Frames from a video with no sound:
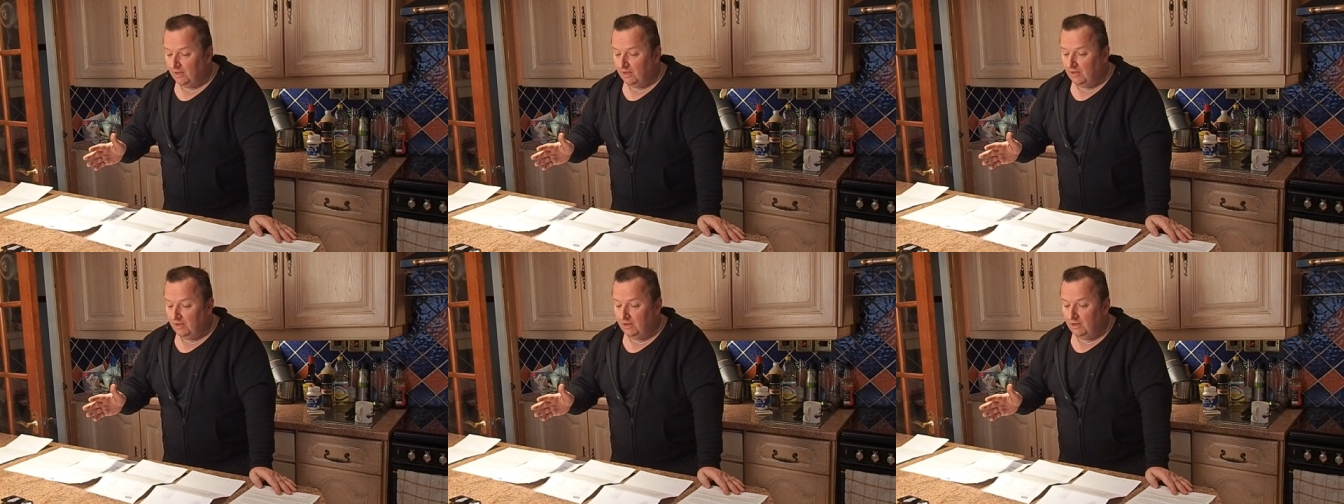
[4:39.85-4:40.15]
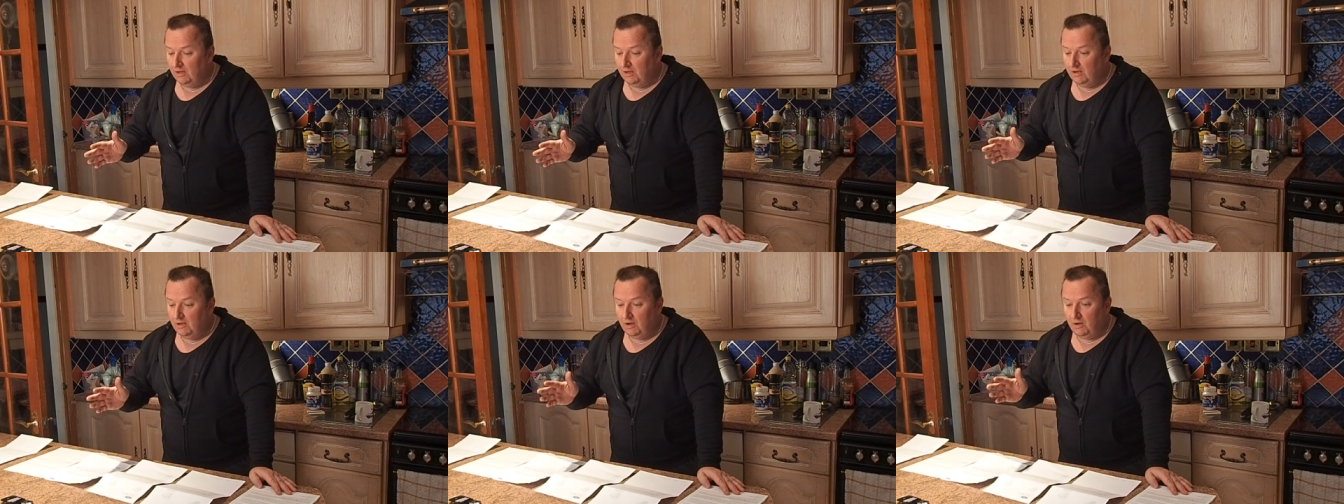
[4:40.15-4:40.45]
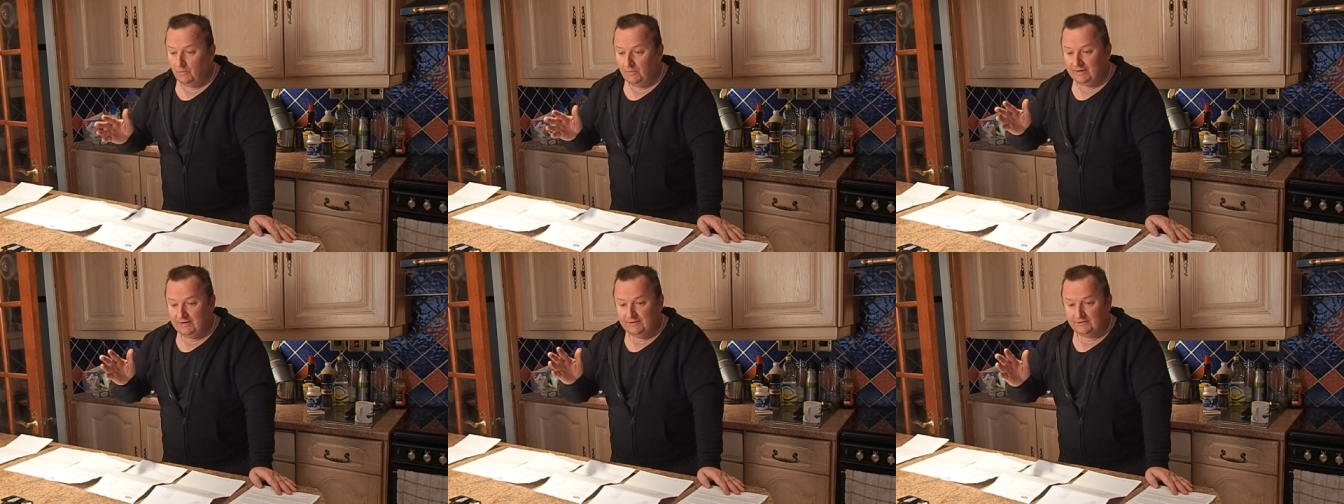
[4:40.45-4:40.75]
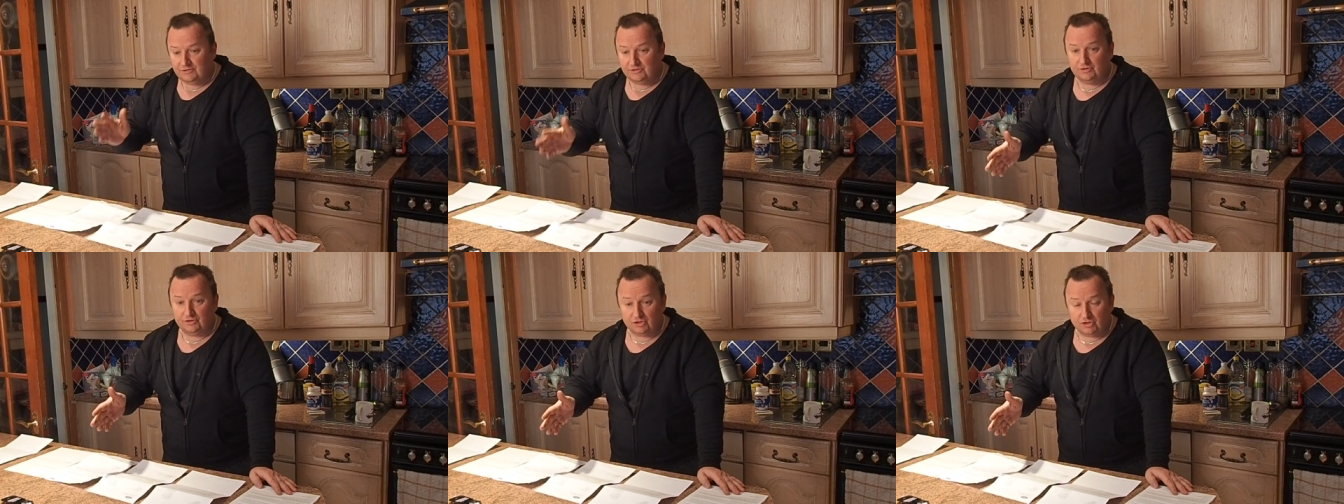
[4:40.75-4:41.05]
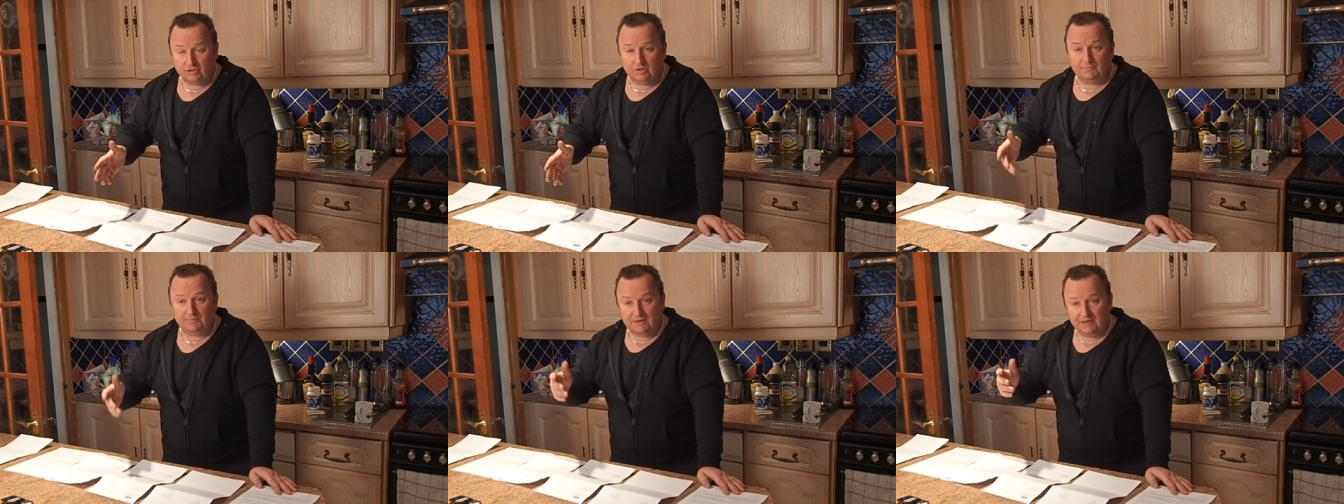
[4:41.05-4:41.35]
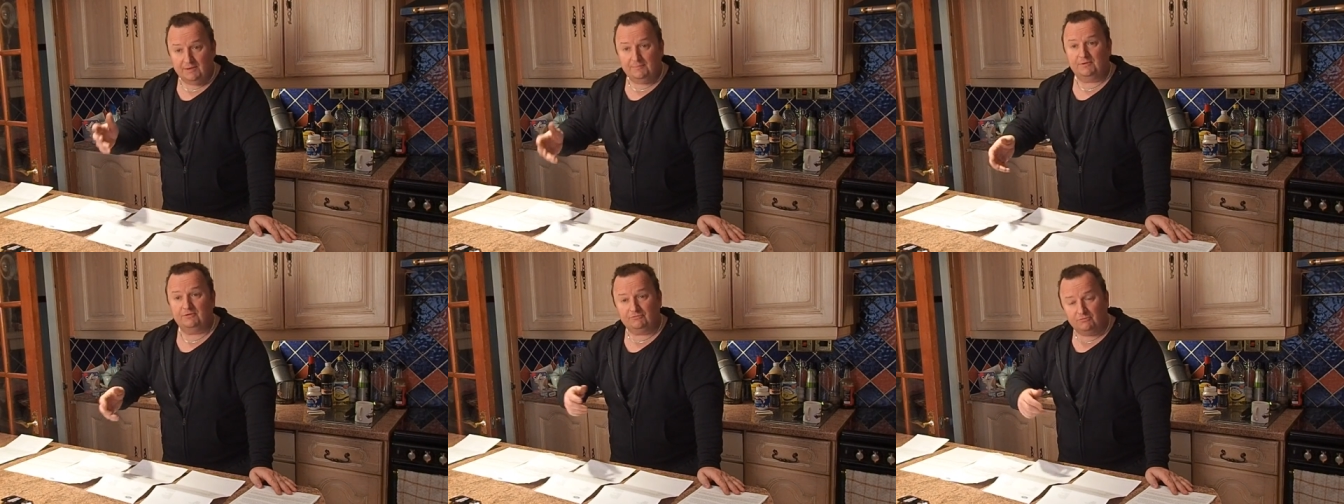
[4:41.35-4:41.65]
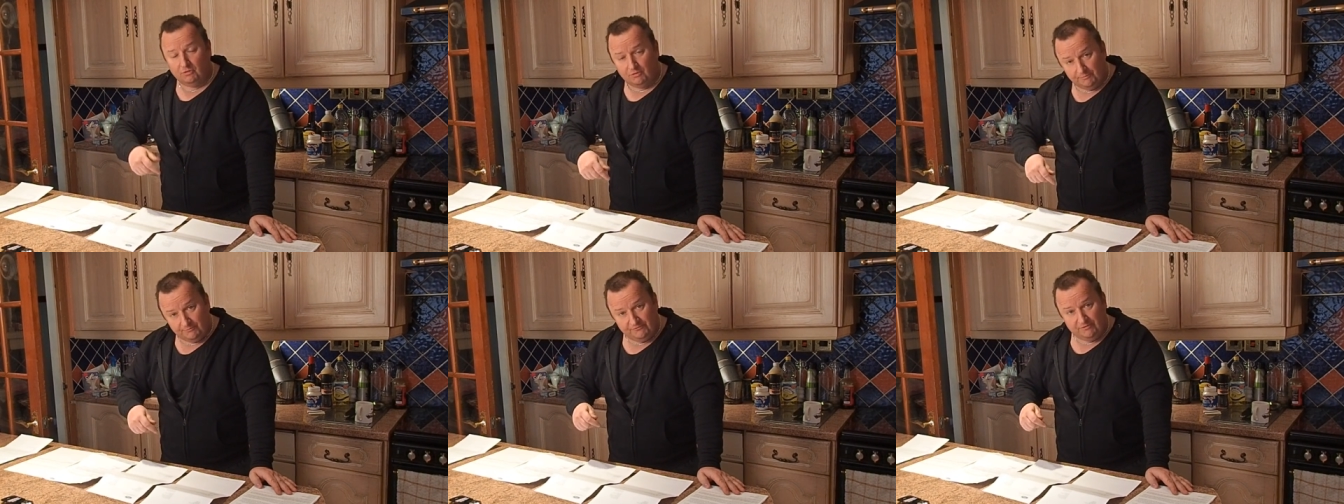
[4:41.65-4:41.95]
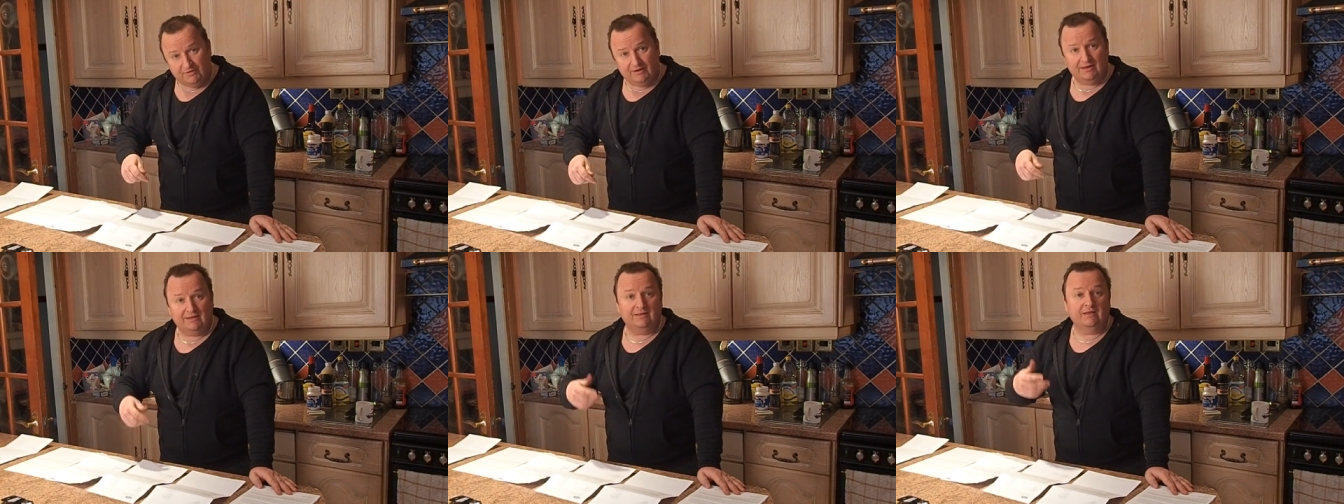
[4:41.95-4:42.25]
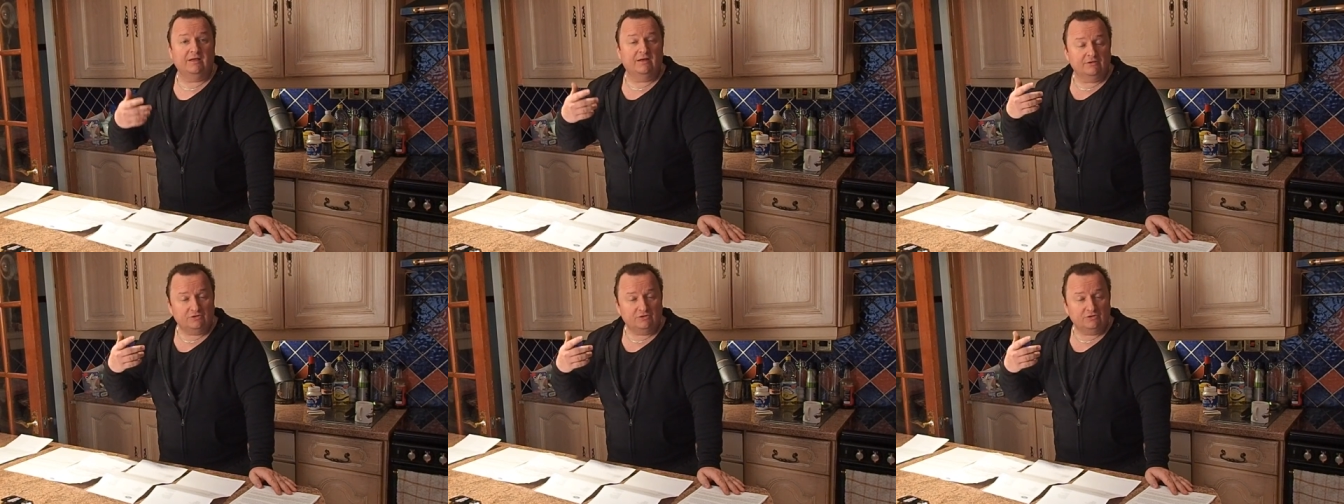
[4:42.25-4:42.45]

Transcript: I went into the shop, they gave me the wrong thing,